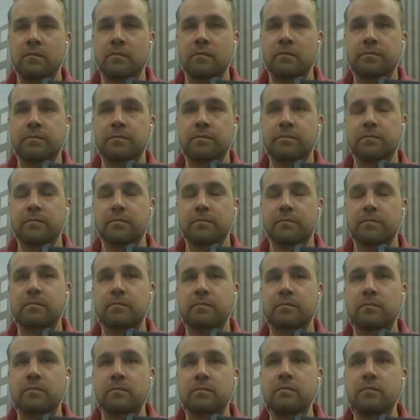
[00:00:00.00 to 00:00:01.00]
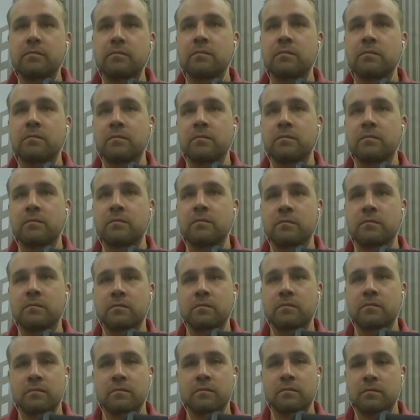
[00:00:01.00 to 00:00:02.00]

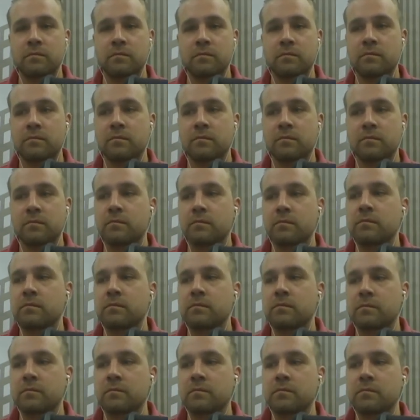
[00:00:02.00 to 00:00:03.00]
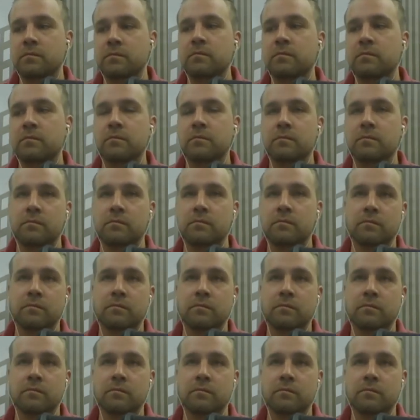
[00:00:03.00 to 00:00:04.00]

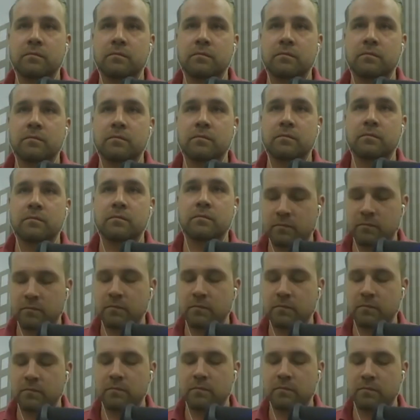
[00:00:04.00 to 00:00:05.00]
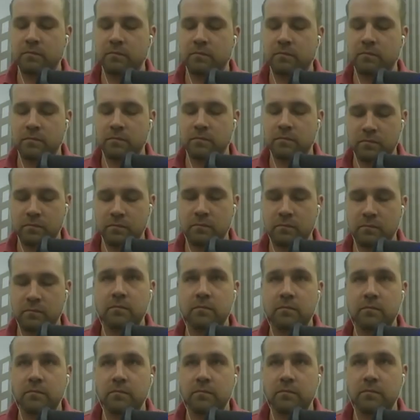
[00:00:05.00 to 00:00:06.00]

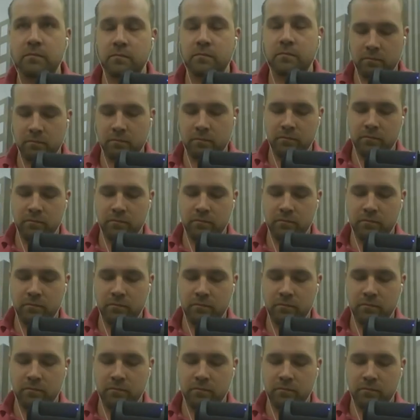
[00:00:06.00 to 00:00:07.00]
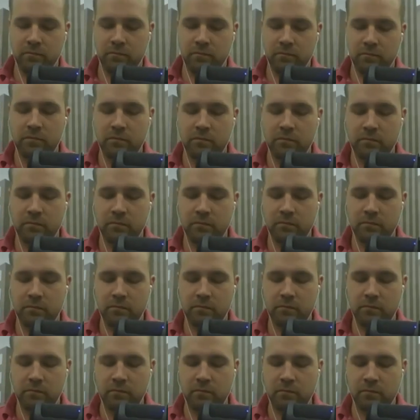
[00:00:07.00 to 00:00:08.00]
No words are spoken by the person on screen.